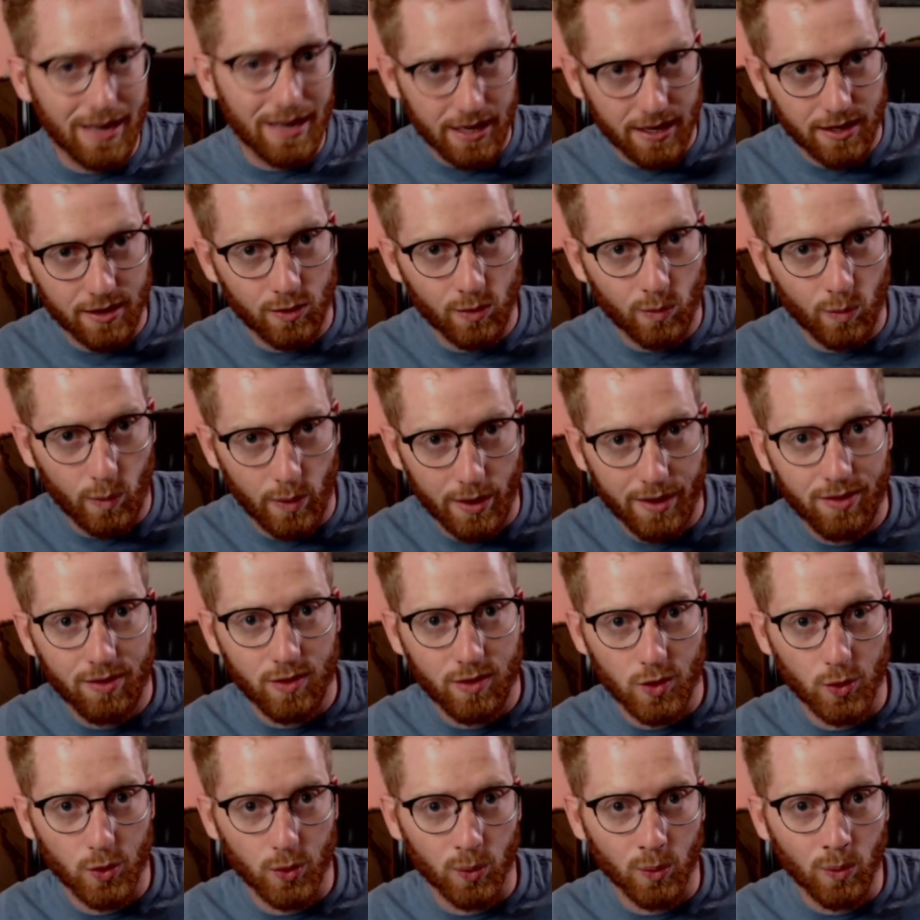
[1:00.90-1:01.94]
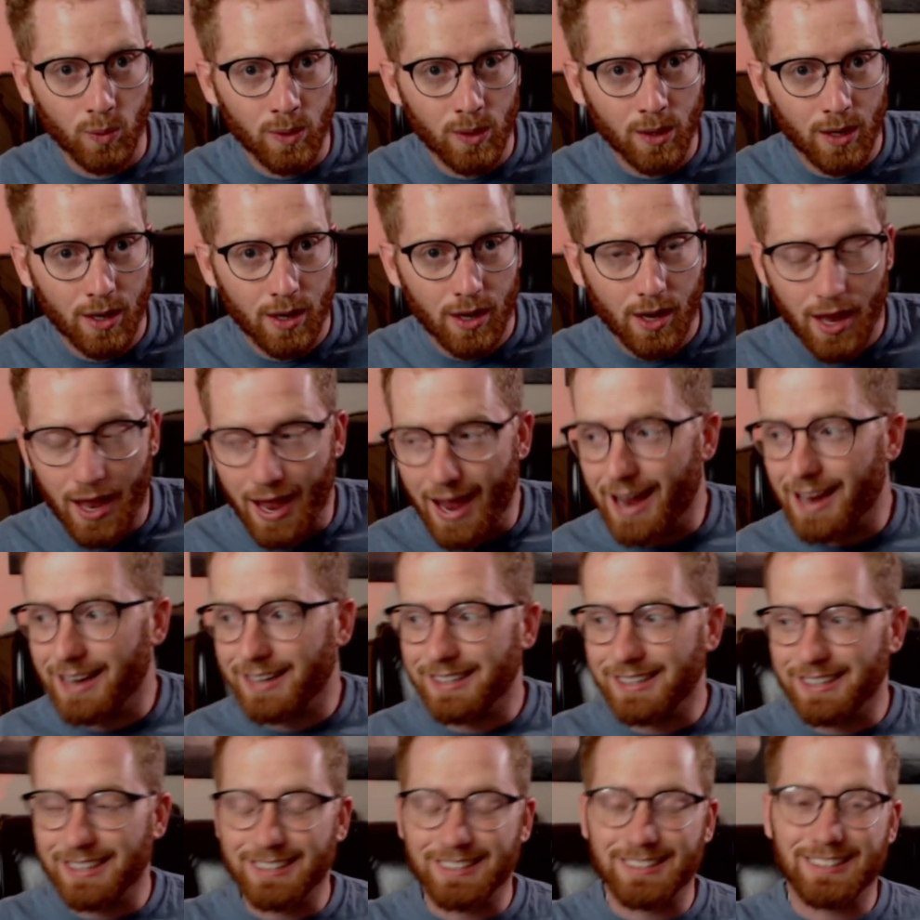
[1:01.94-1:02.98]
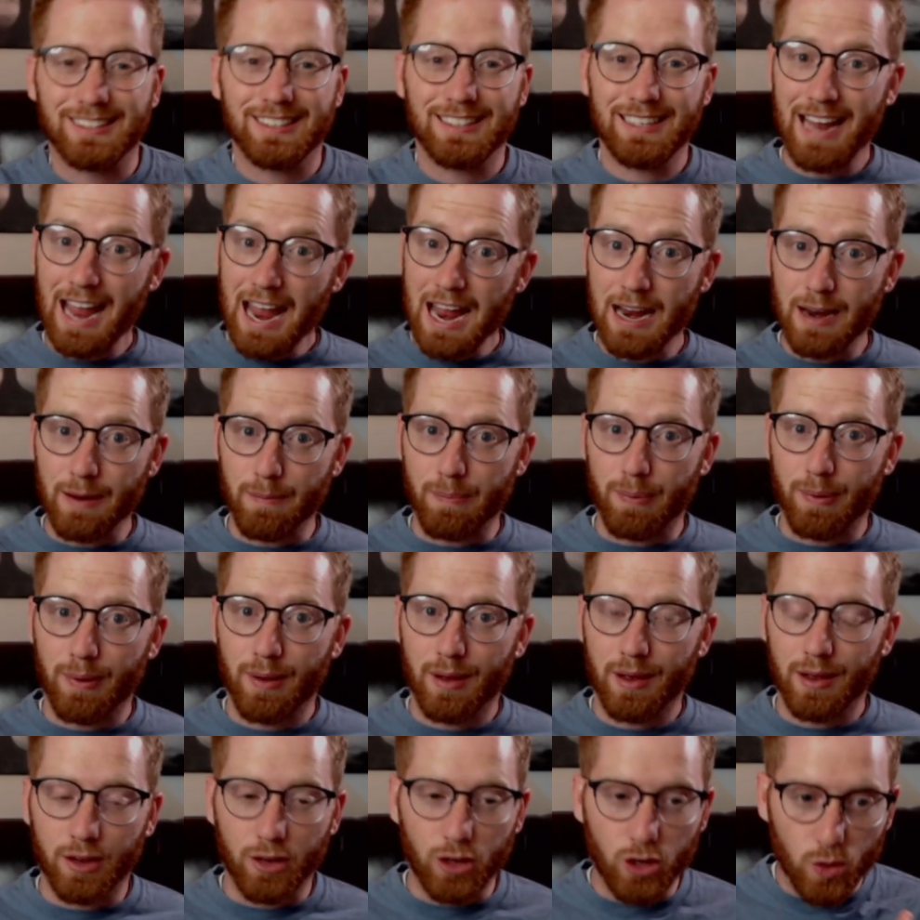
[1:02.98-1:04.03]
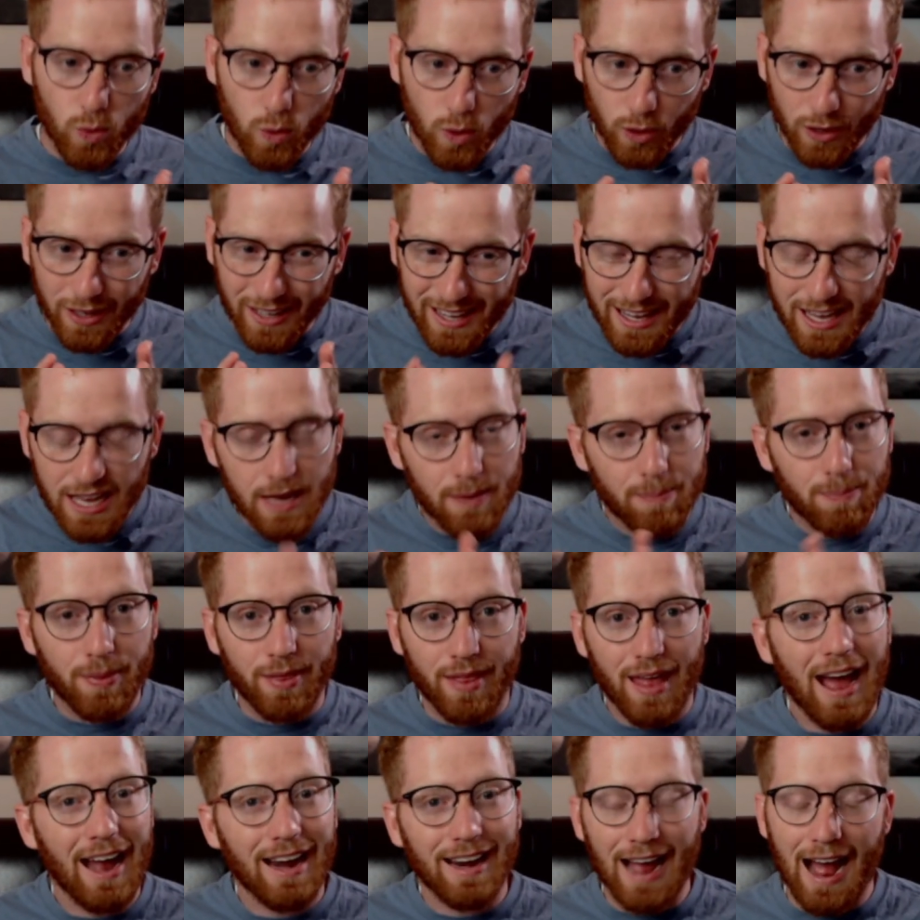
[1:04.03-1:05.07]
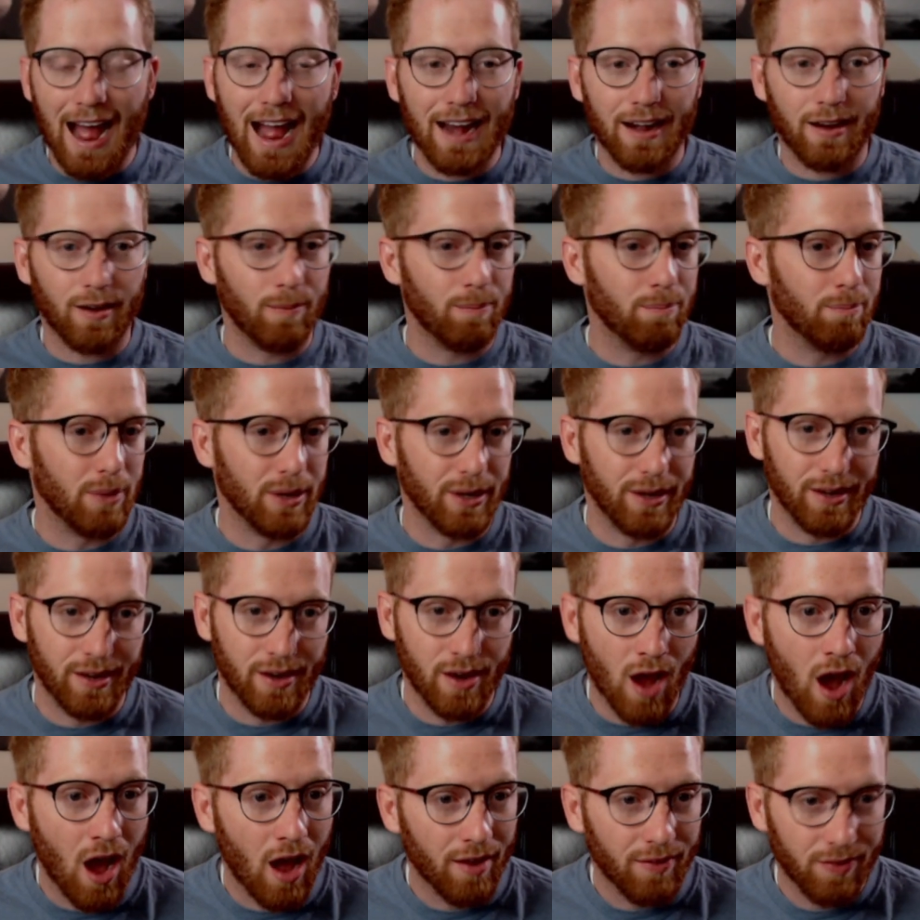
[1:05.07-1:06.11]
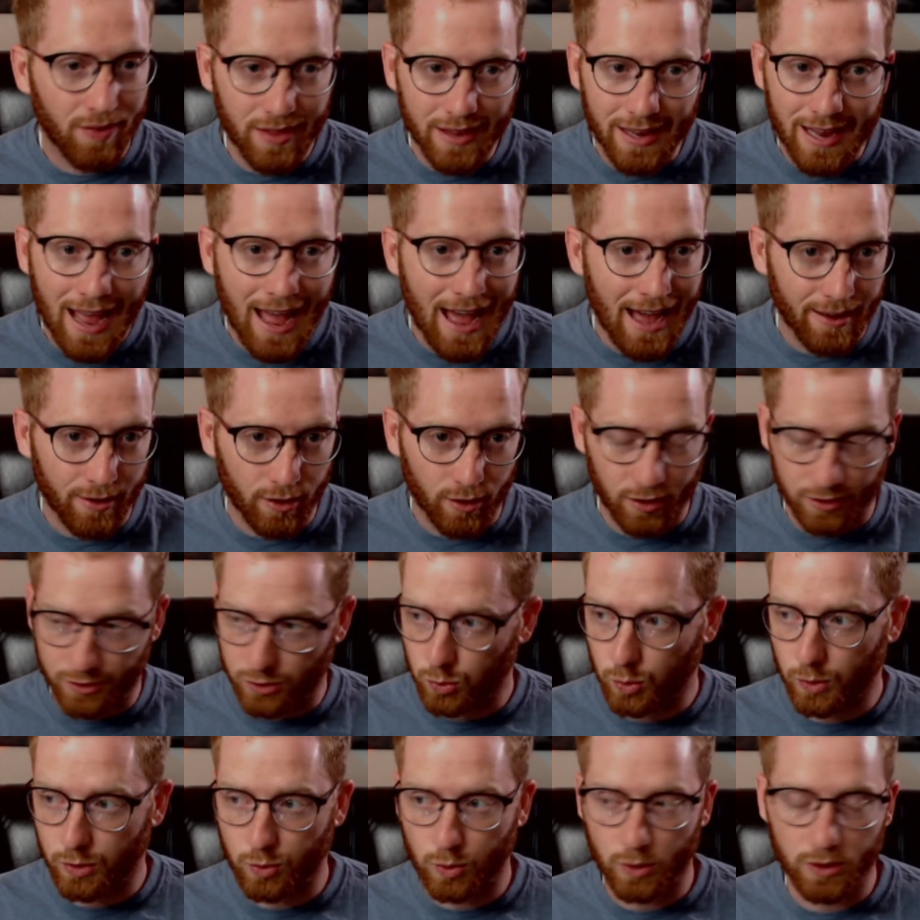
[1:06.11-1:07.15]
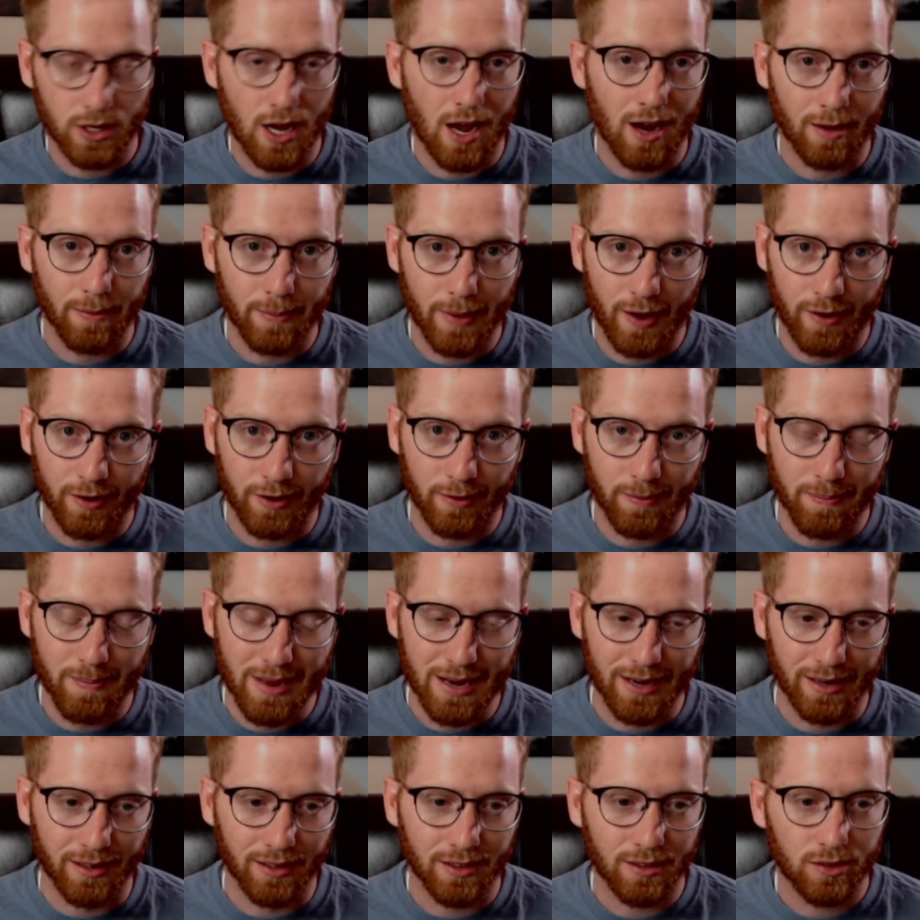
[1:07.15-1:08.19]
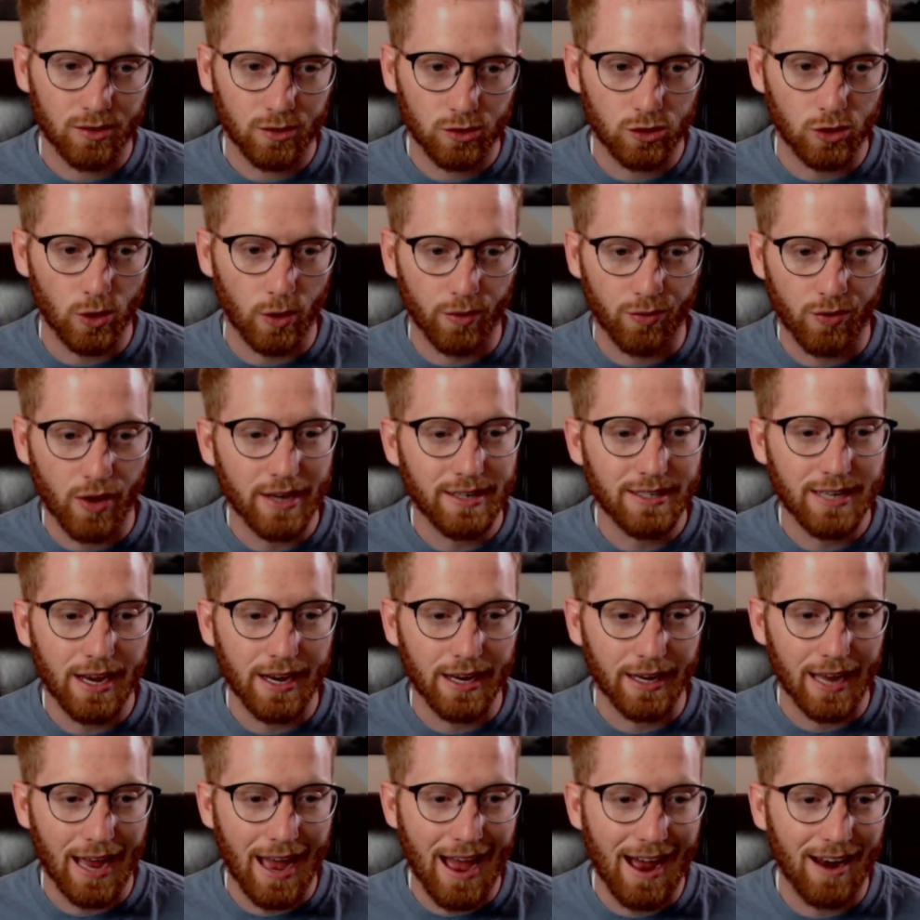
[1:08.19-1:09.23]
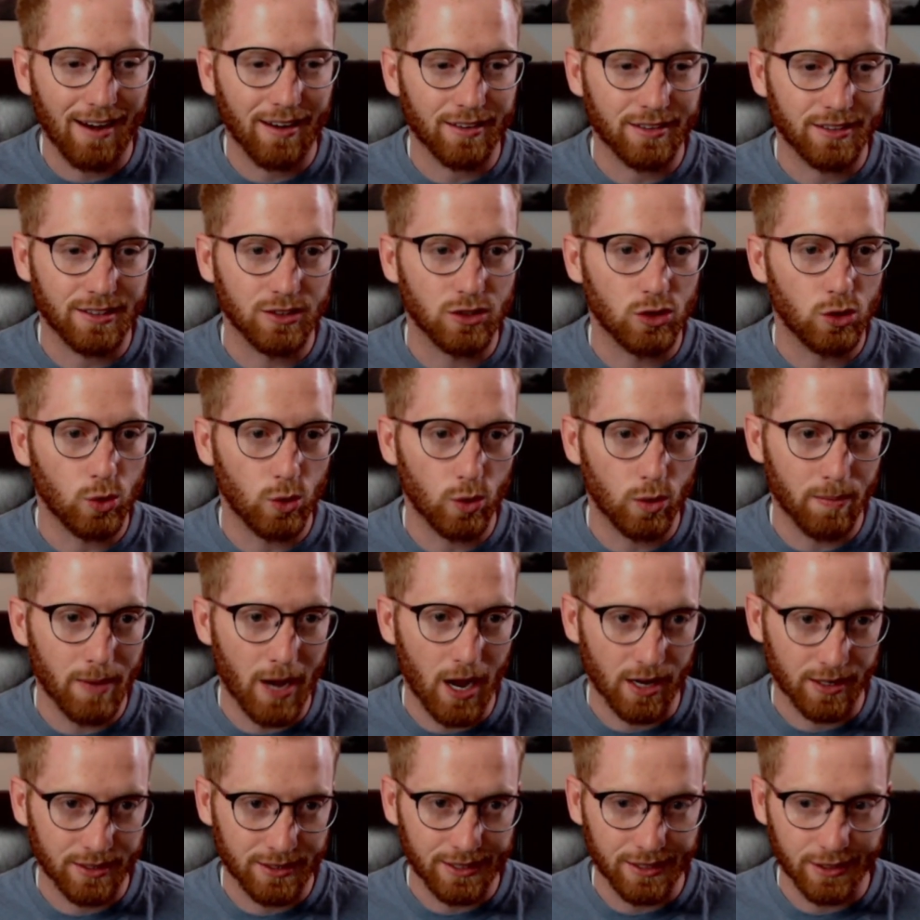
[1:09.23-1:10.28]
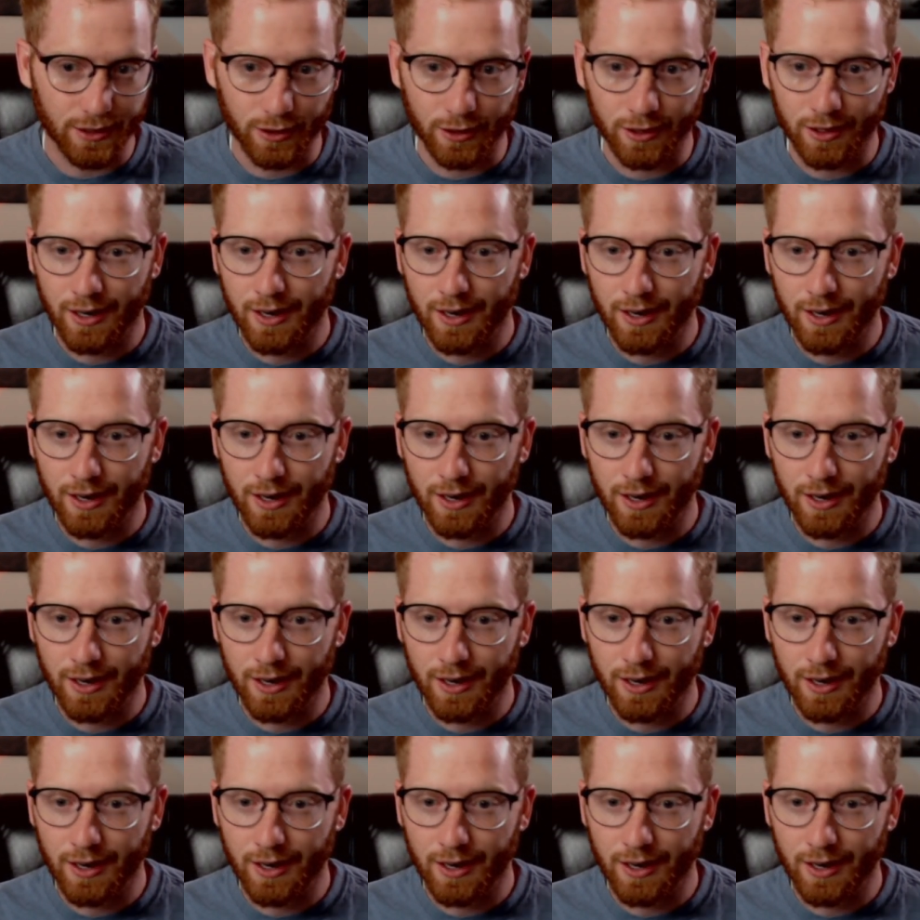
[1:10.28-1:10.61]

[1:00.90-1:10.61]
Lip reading: in with you and escape, you will keep that item but not the add-ons, which we'll talk about in a minute. So if I take Alex's toolbox here,